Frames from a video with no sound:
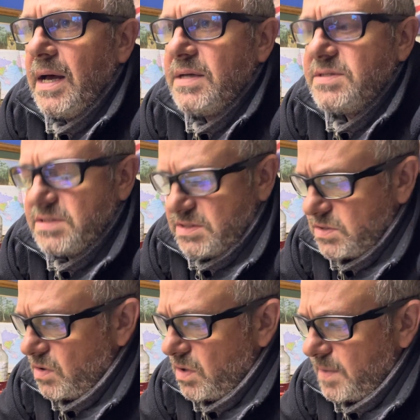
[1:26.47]

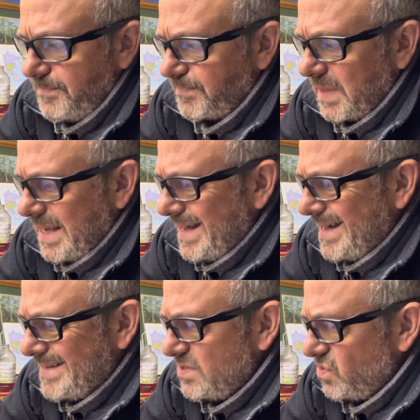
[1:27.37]
So
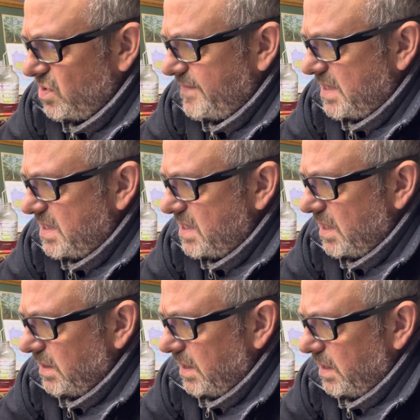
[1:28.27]
I sort of had
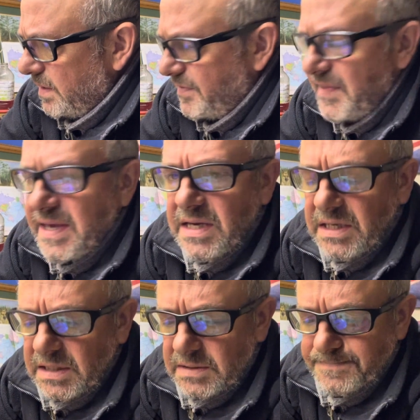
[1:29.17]
a little think.